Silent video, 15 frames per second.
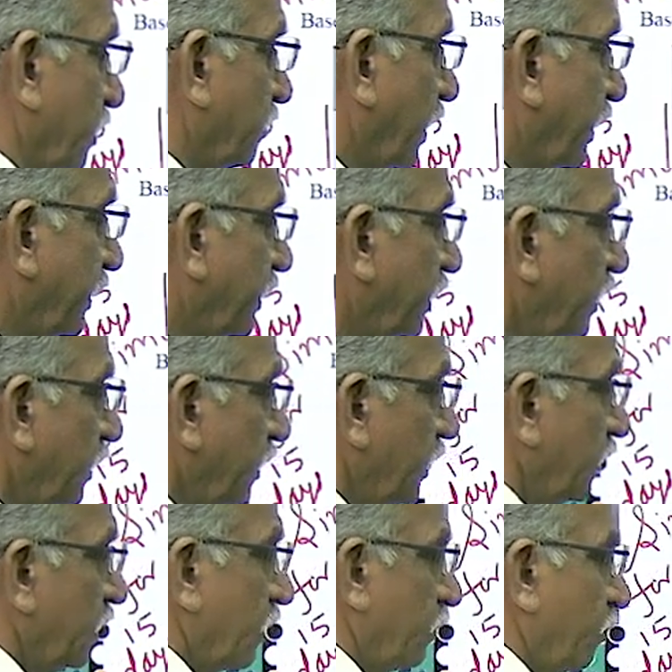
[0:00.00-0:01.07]
mind
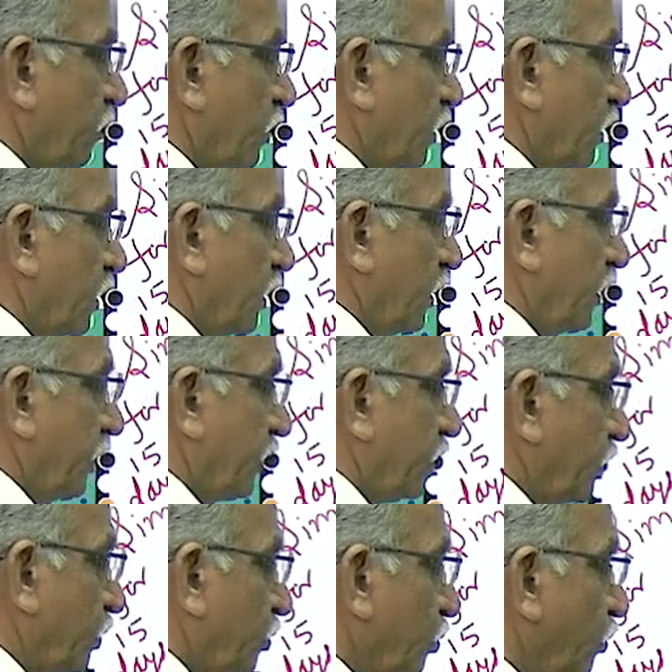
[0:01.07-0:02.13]
number
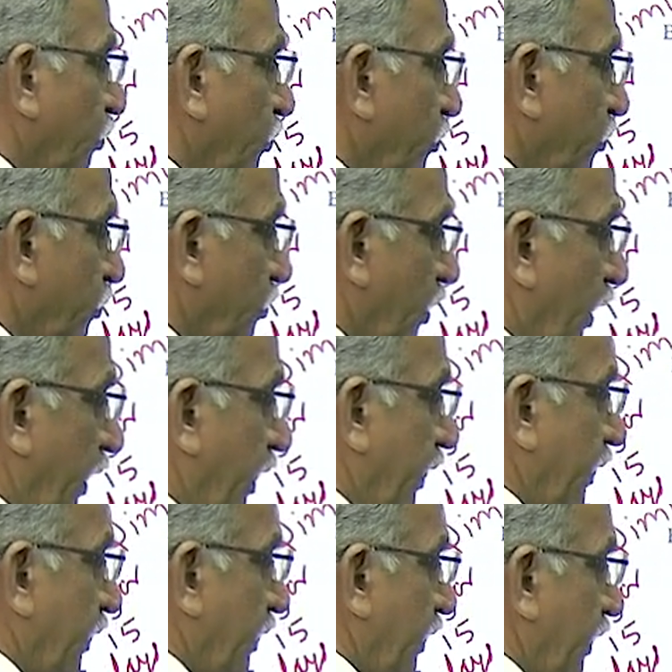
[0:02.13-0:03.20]
82
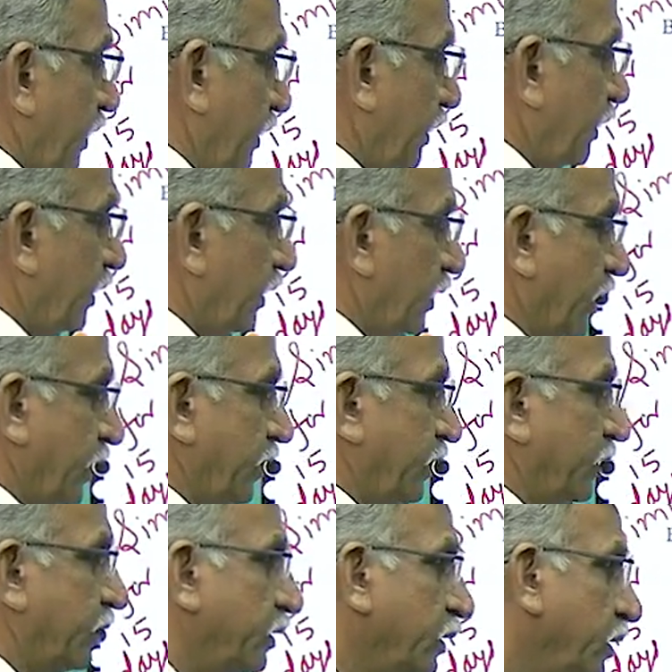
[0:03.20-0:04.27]
and 89.
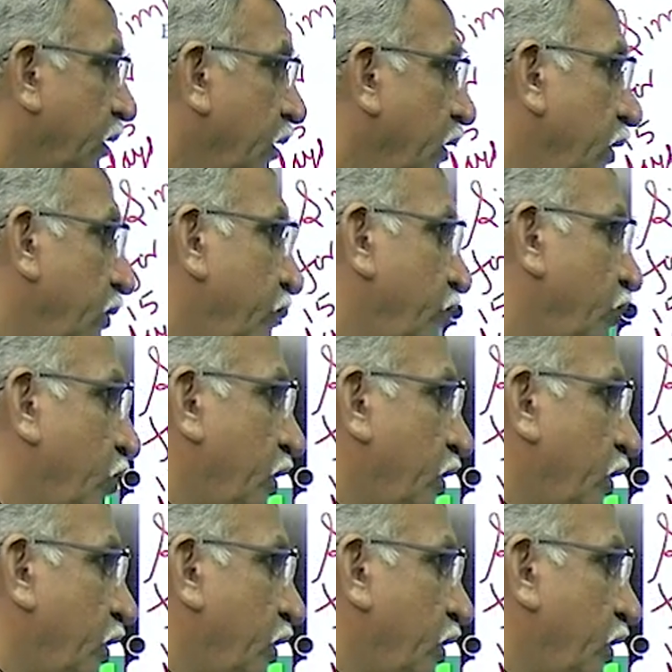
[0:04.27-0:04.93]
For